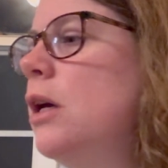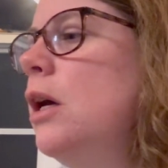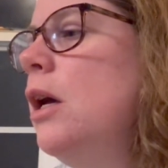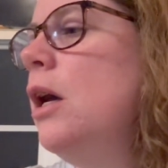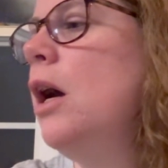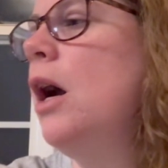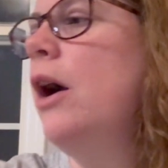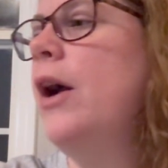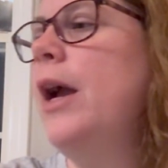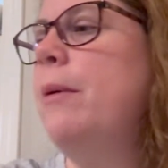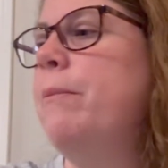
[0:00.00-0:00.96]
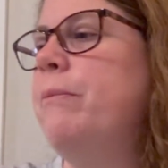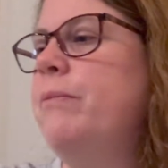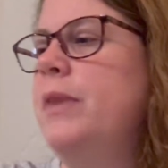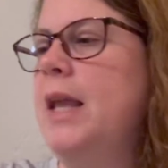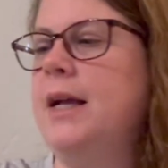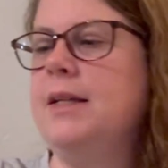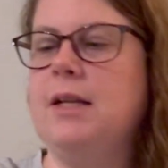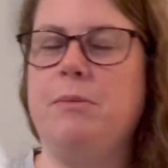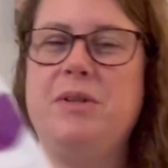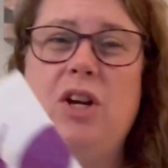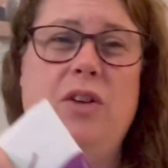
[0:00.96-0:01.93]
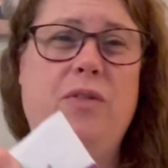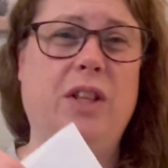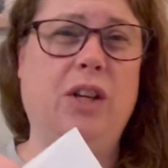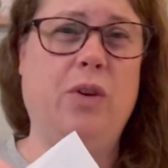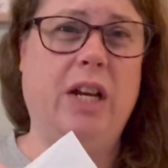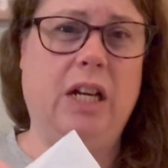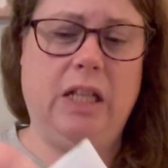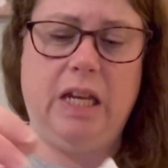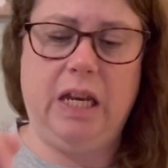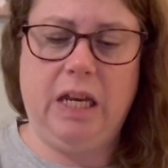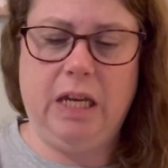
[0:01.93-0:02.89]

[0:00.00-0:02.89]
All right, next up, sorry for the crinkly.